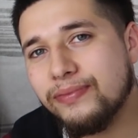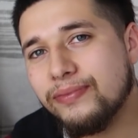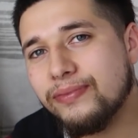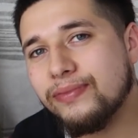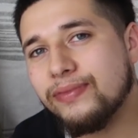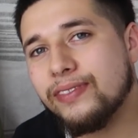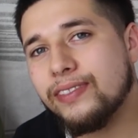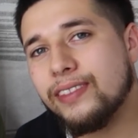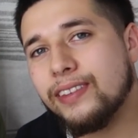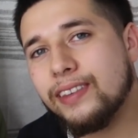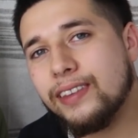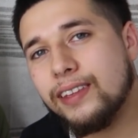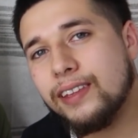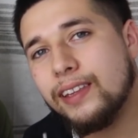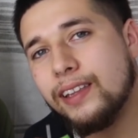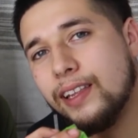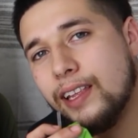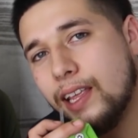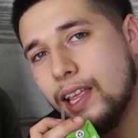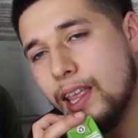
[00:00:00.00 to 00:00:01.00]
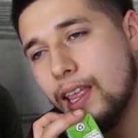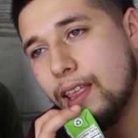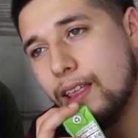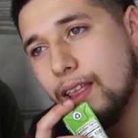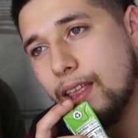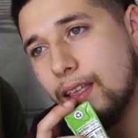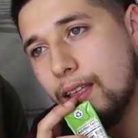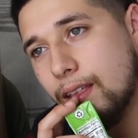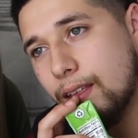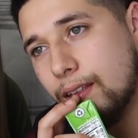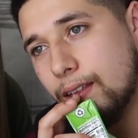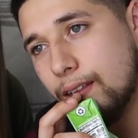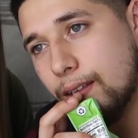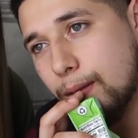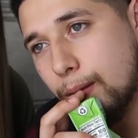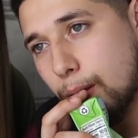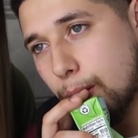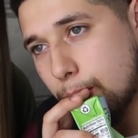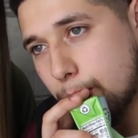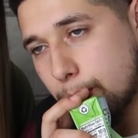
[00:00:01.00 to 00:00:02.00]

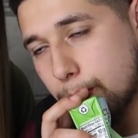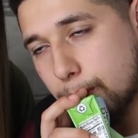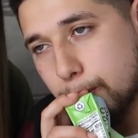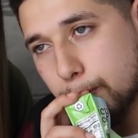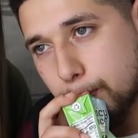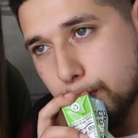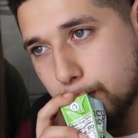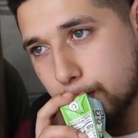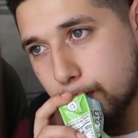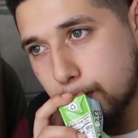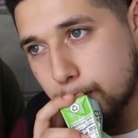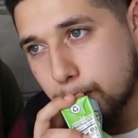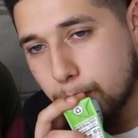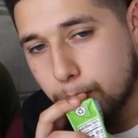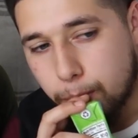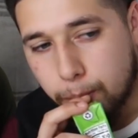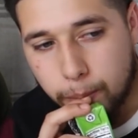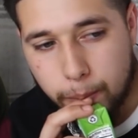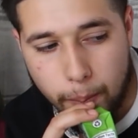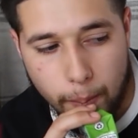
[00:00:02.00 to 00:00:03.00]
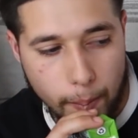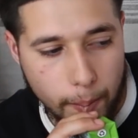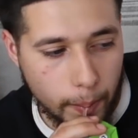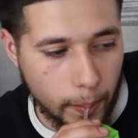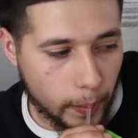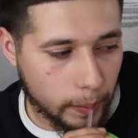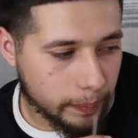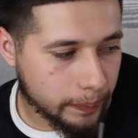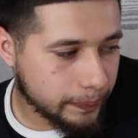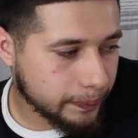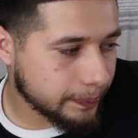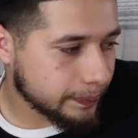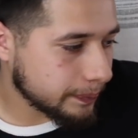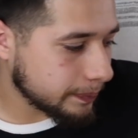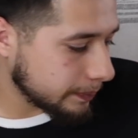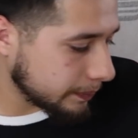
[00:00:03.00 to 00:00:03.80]
(silent)